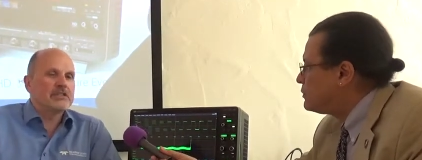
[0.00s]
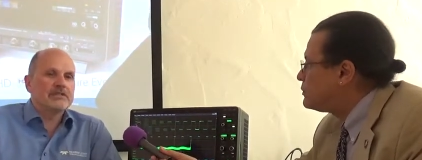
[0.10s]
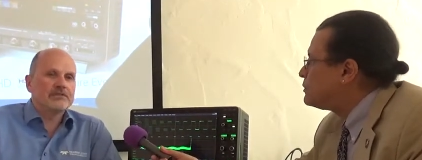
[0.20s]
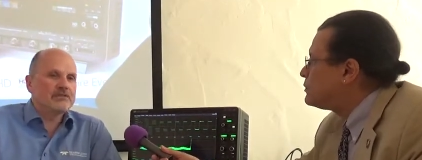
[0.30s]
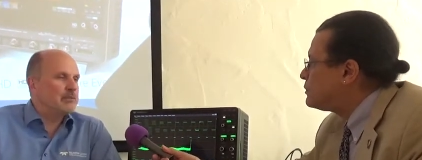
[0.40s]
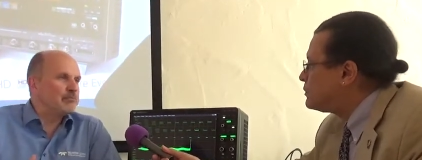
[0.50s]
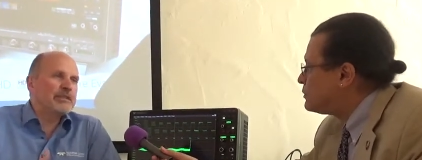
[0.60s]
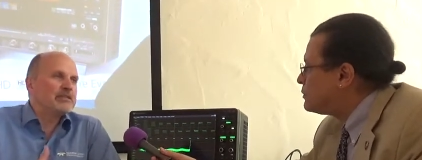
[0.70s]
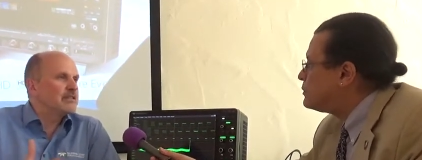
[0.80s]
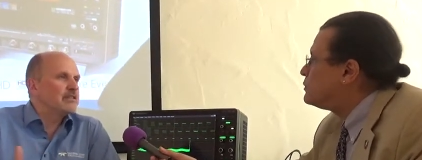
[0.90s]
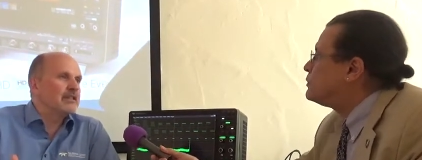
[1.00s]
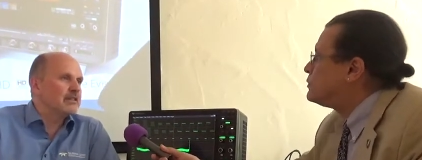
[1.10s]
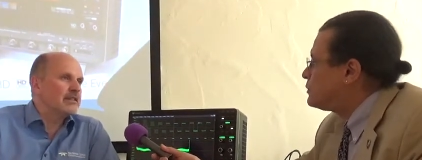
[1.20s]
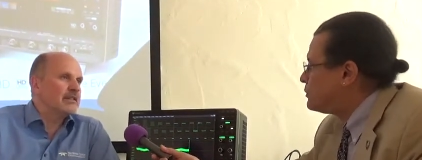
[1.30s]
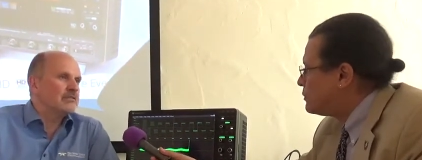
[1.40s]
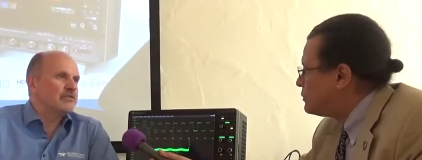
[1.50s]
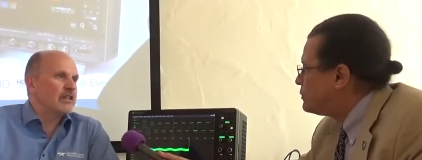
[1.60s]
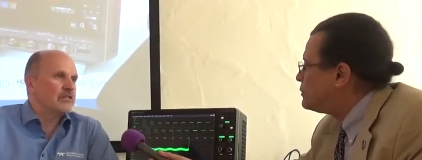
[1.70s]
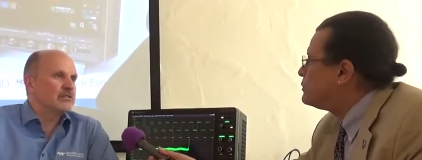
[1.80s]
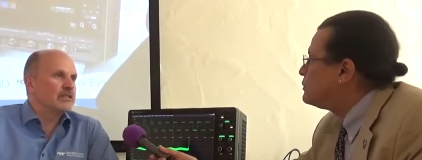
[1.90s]
Speaker 1: the Fitbits that are
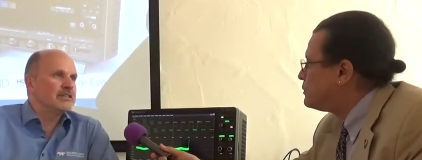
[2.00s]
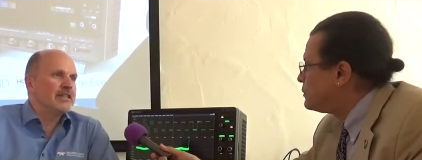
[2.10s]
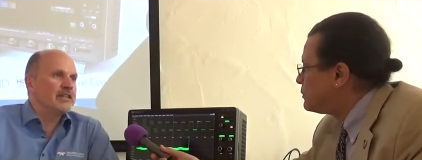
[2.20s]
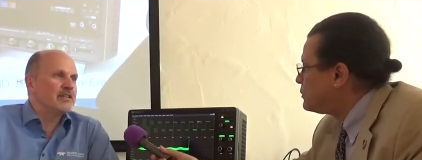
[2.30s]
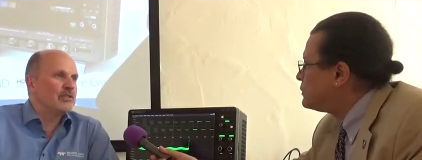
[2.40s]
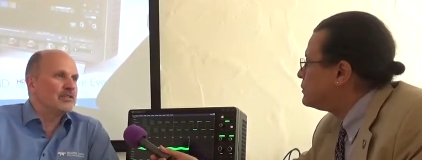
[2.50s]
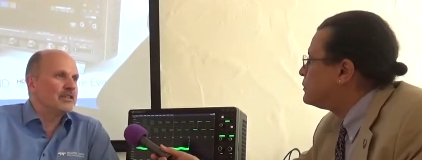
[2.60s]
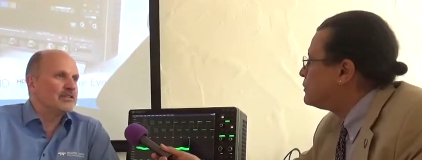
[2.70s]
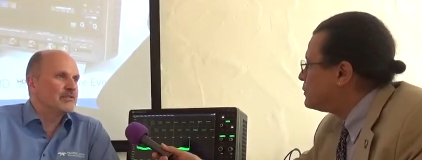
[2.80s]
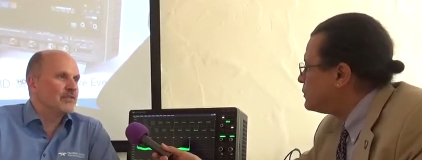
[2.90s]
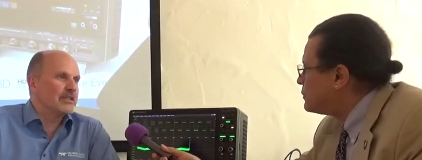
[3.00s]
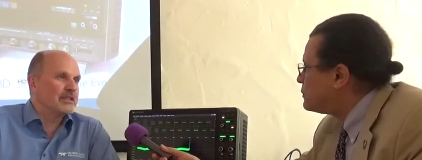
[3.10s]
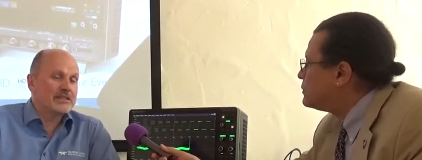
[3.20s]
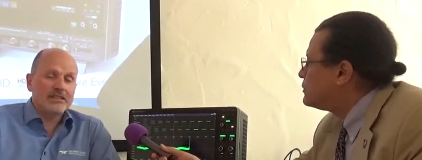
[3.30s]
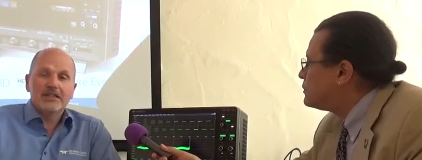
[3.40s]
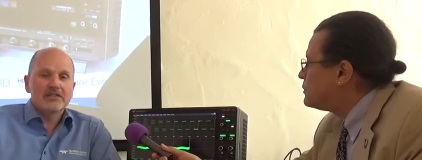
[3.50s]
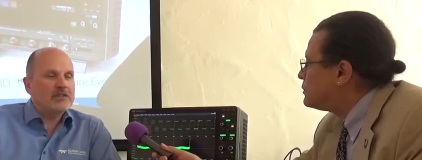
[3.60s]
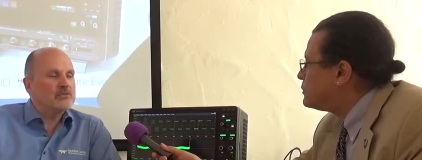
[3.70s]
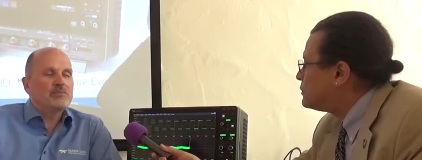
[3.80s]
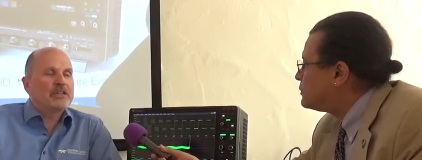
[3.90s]
around and taking all kinds of things. You have
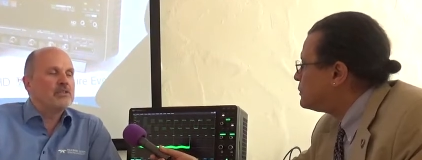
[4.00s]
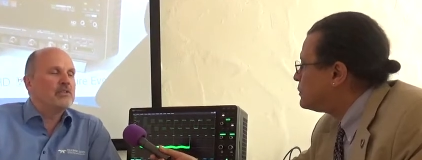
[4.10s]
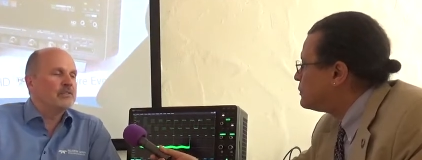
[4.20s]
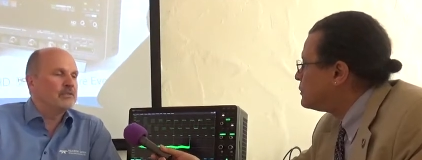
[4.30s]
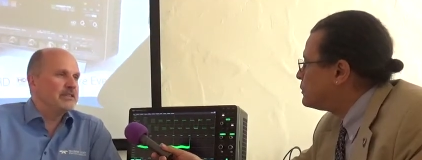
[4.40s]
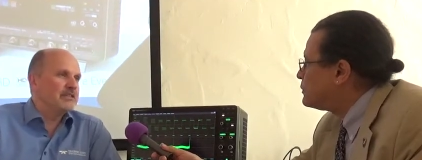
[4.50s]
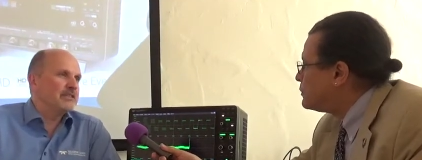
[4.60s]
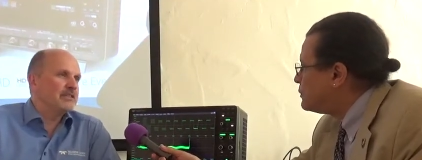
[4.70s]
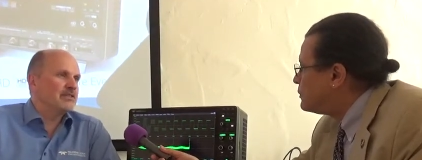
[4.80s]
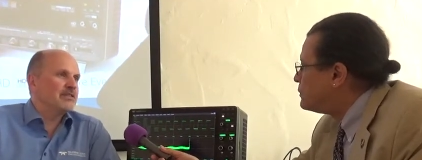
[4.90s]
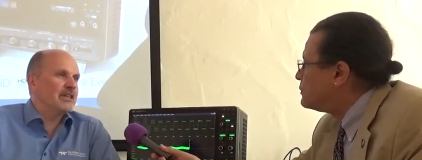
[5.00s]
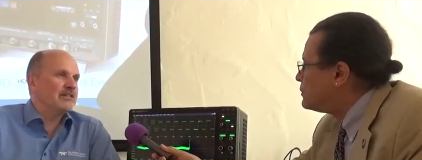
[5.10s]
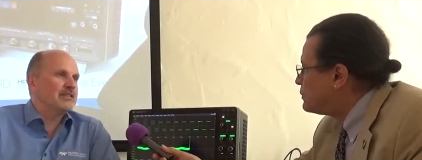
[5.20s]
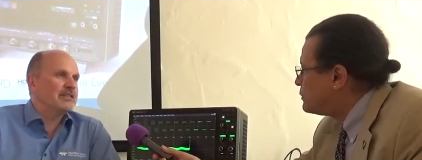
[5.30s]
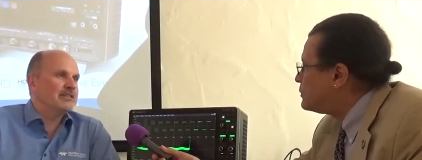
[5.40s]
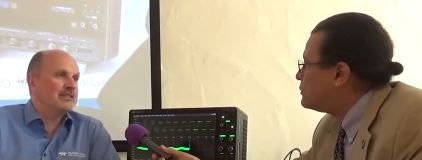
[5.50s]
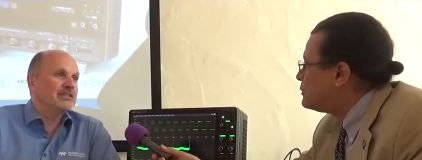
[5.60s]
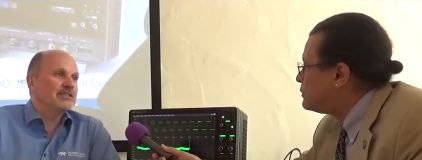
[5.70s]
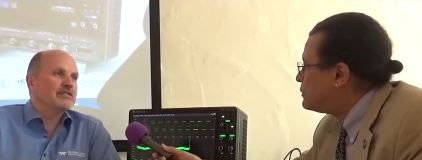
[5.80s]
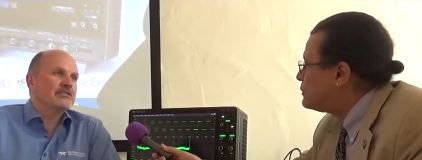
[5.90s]
to bring all of these things together.
Speaker 2: And this
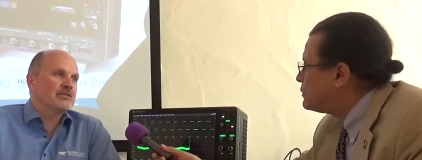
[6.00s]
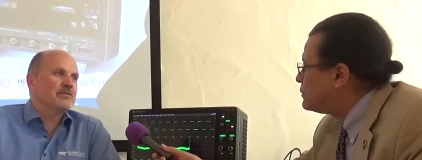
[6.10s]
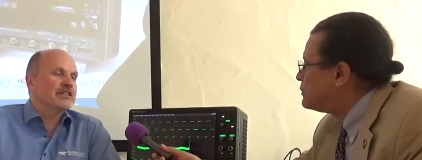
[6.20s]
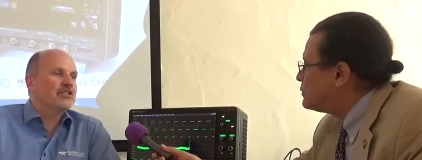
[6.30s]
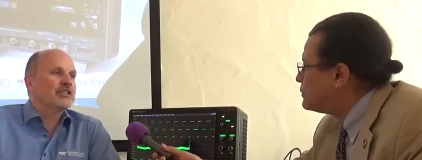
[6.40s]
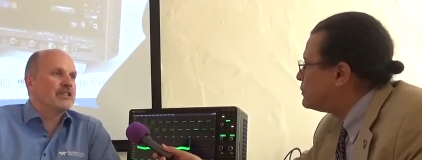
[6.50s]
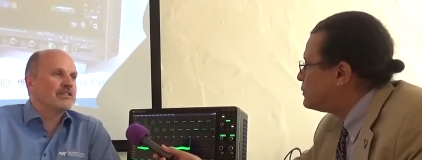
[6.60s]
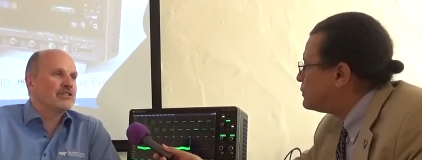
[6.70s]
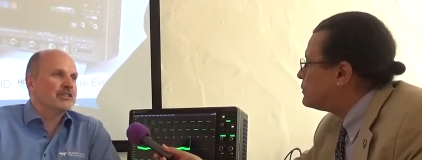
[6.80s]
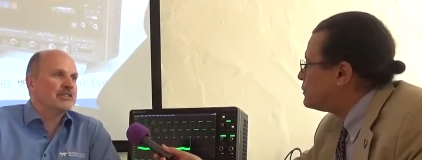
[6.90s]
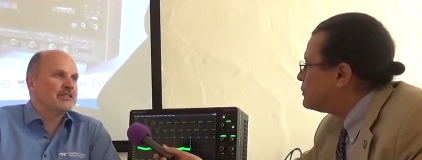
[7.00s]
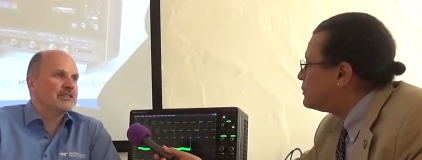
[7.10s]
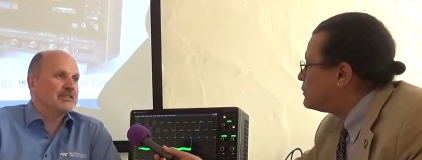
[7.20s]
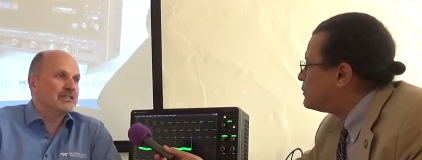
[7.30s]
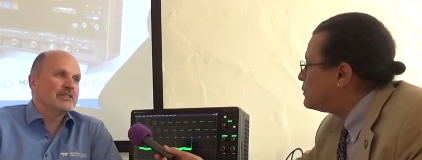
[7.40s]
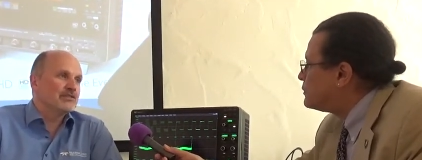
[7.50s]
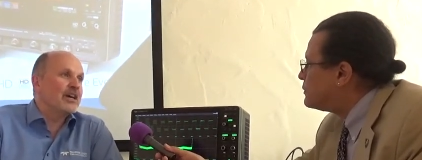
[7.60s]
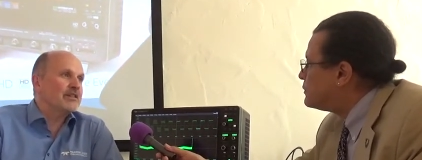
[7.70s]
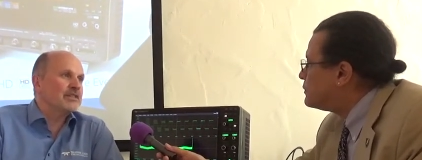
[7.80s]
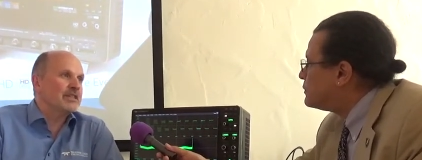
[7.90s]
is a, quite a challenge and, and
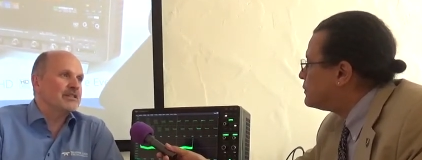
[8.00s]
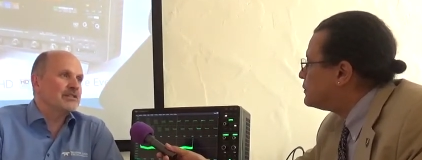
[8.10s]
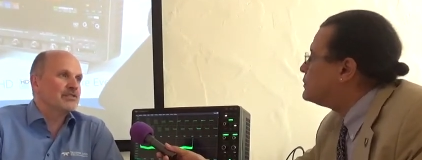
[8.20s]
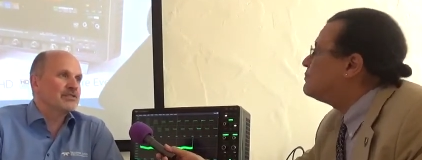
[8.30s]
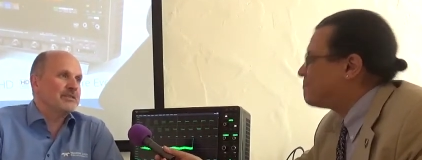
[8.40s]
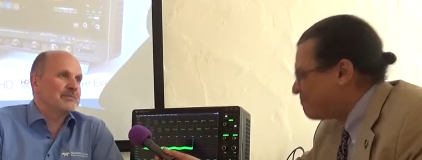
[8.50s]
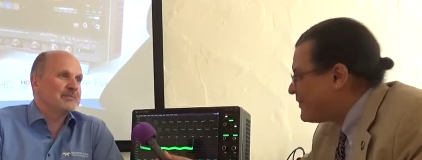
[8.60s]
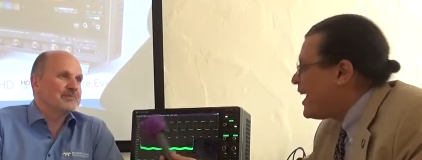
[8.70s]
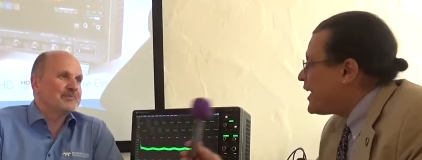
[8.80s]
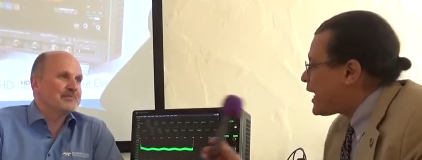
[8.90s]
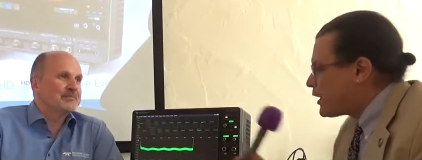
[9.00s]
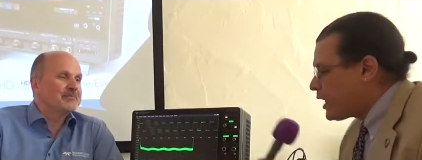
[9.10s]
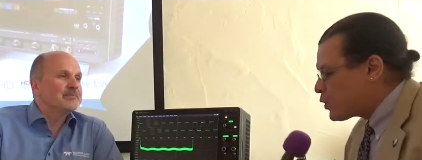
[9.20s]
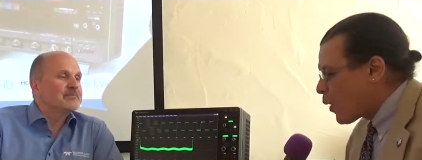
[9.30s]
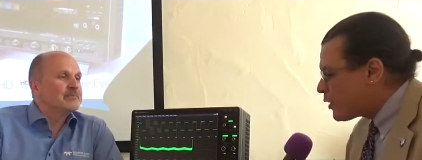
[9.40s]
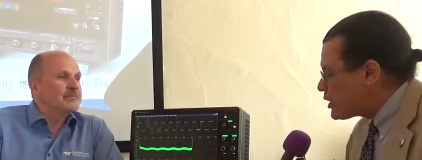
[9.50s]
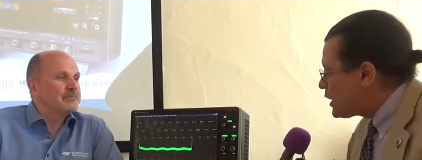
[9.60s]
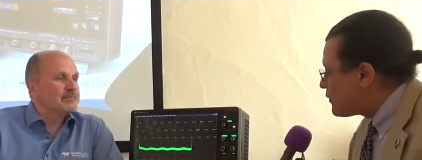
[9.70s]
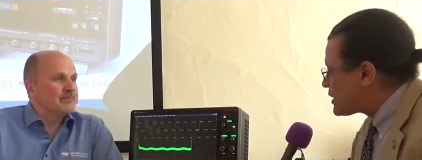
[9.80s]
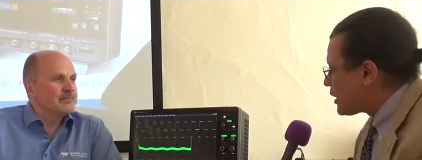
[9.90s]
drives the industry. Now, Jens, why don't you
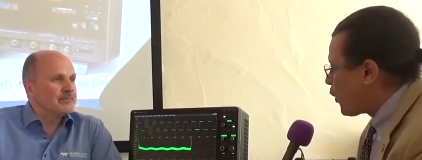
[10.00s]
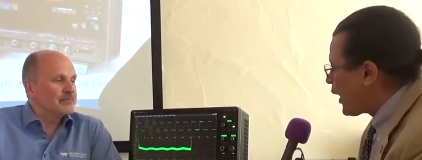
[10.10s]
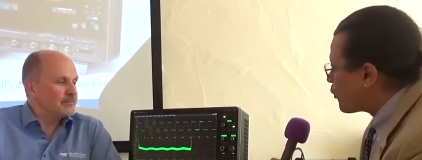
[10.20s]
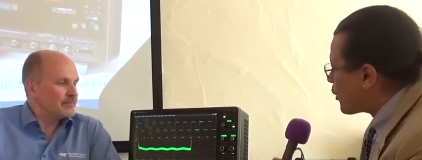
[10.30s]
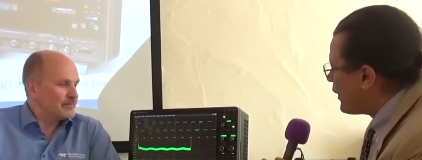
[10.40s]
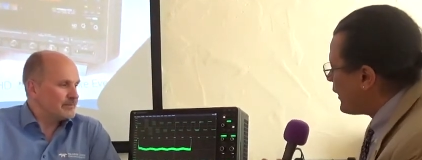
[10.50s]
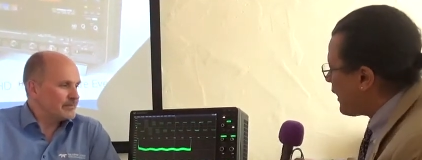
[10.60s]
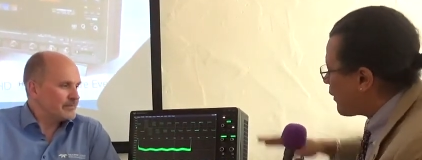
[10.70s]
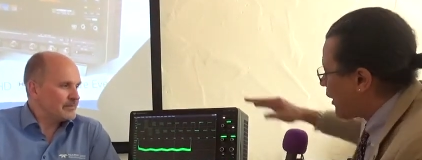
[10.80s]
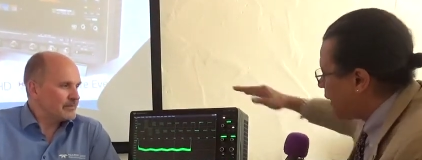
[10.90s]
give us a quick rundown on